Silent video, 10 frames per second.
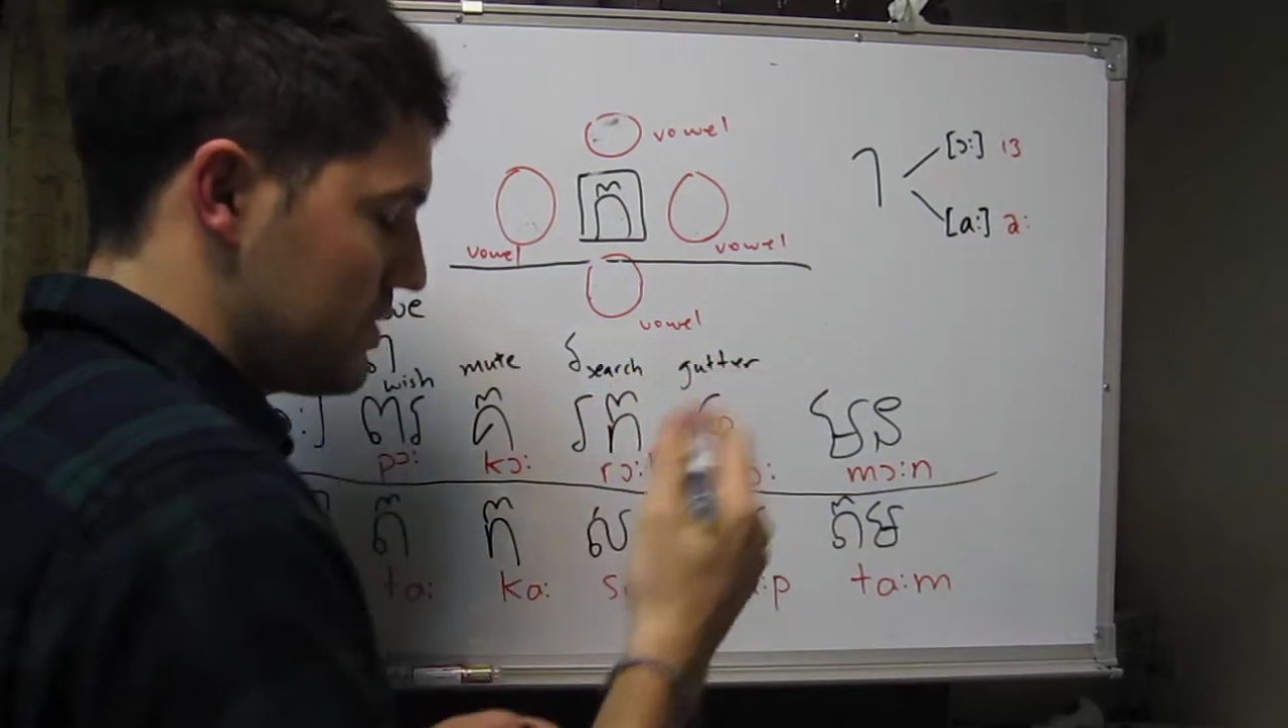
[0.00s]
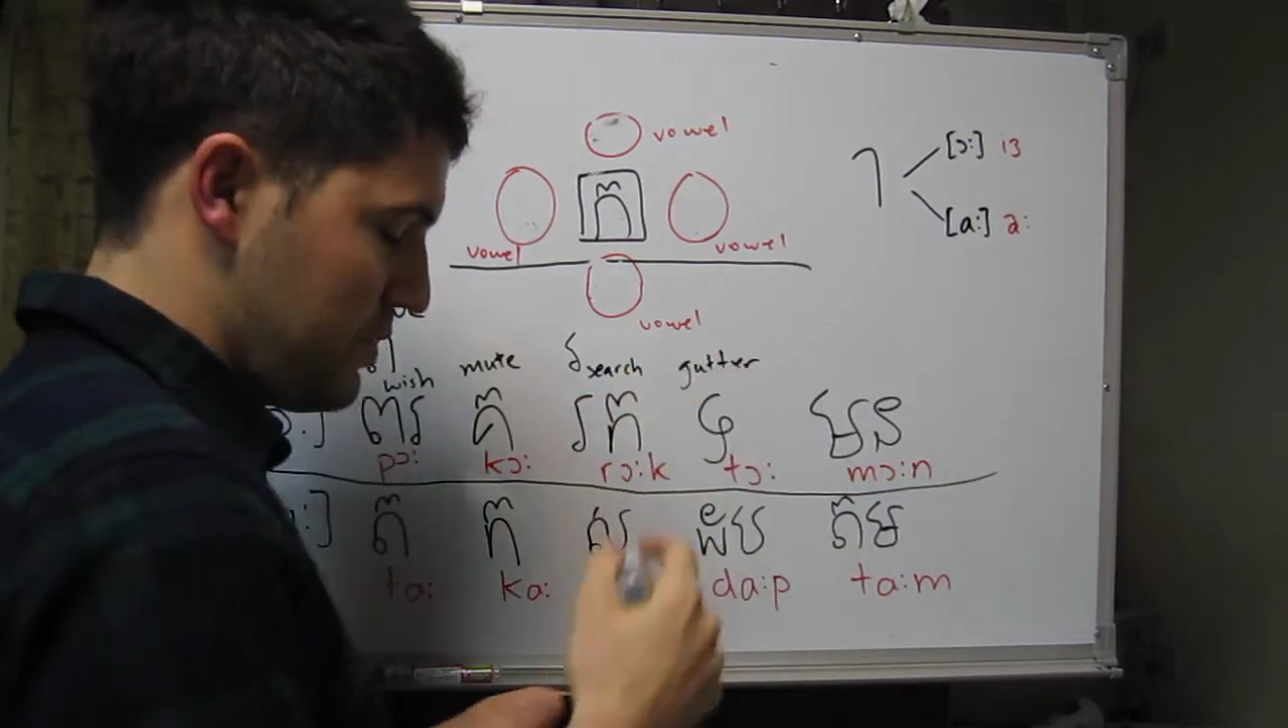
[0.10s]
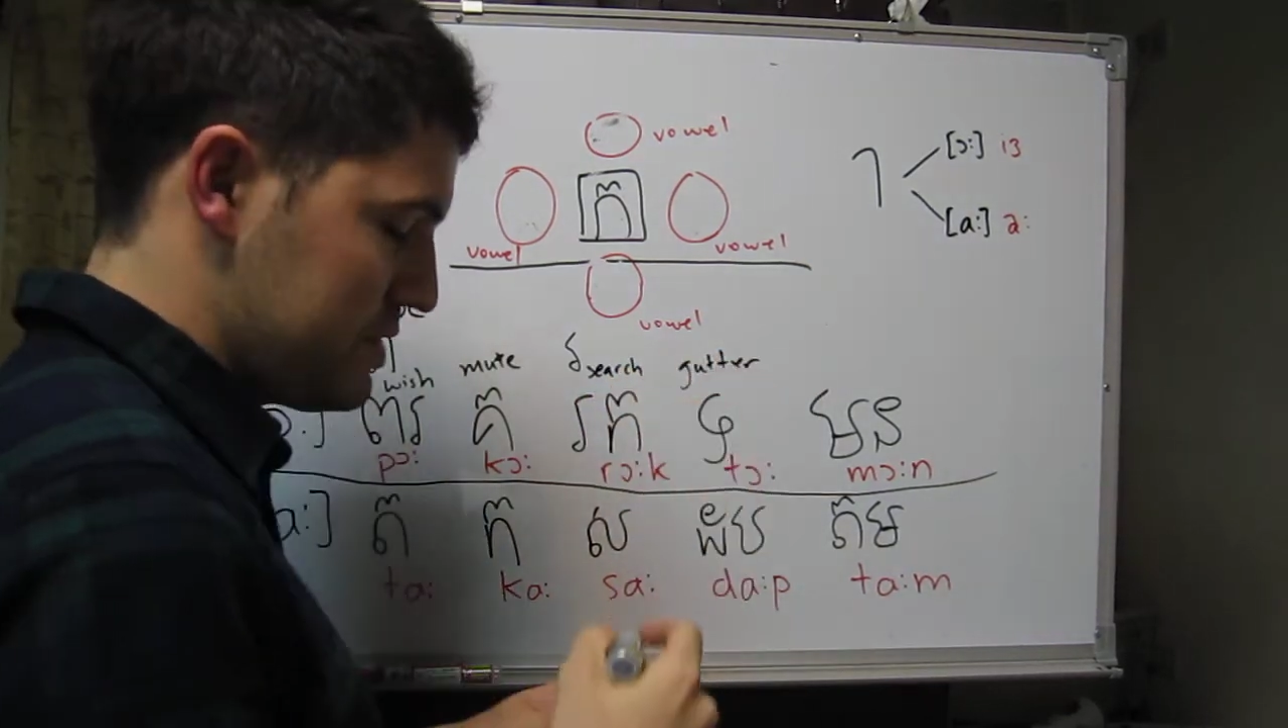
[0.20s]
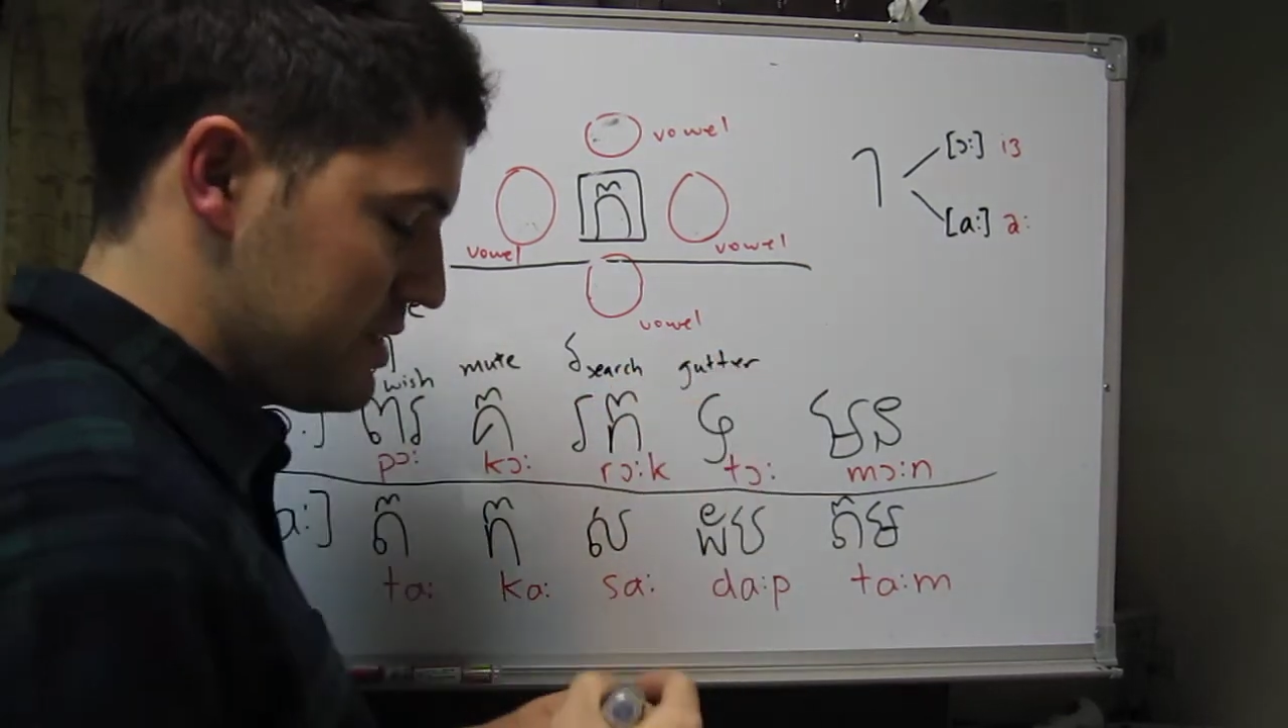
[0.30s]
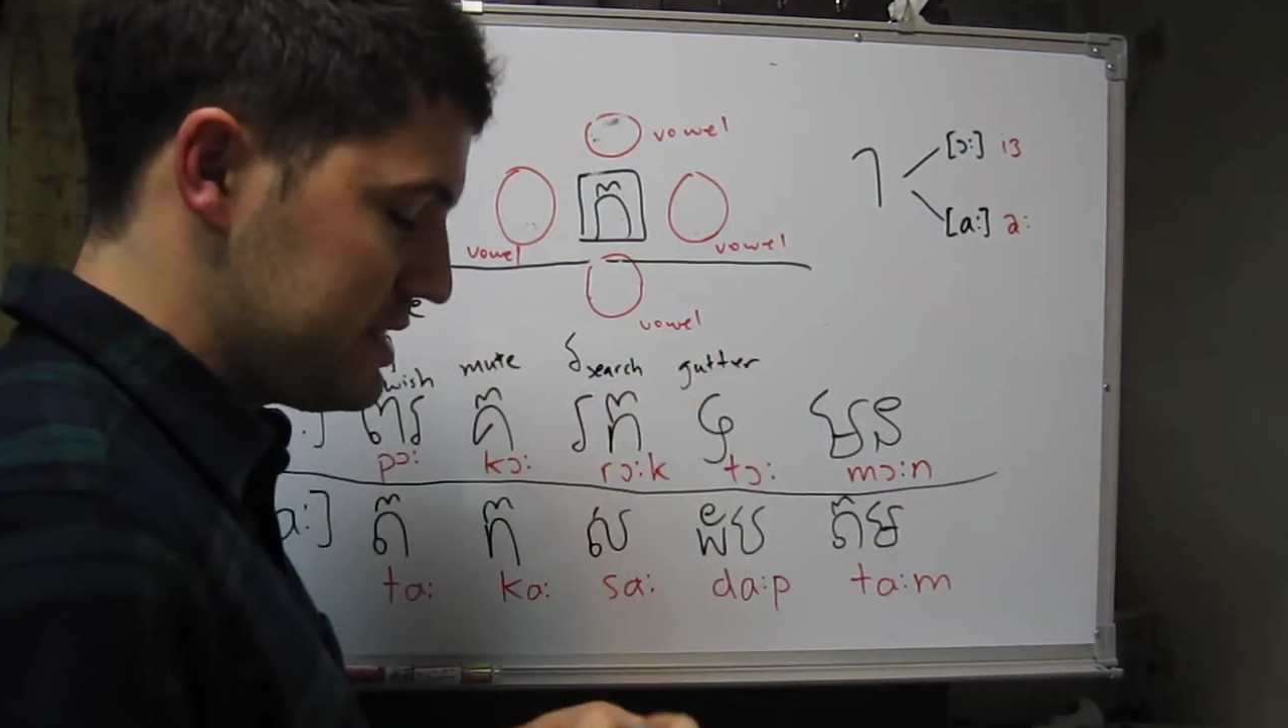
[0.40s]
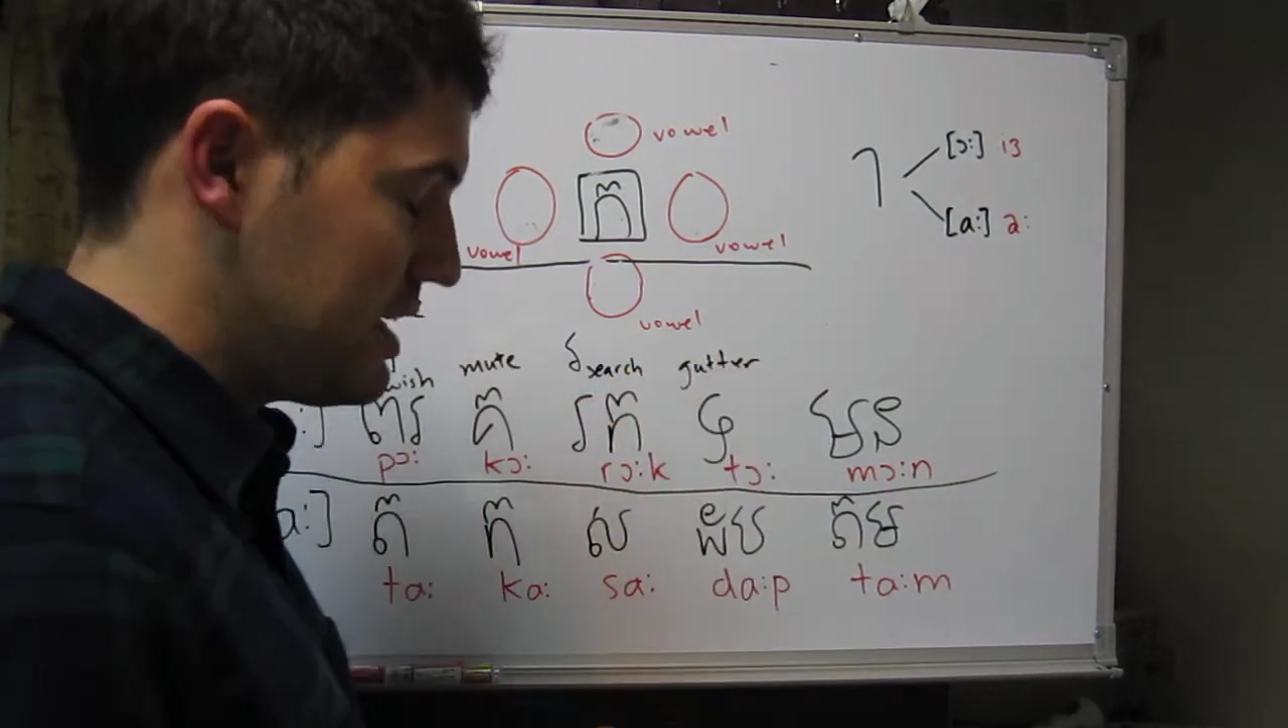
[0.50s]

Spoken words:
what's on the side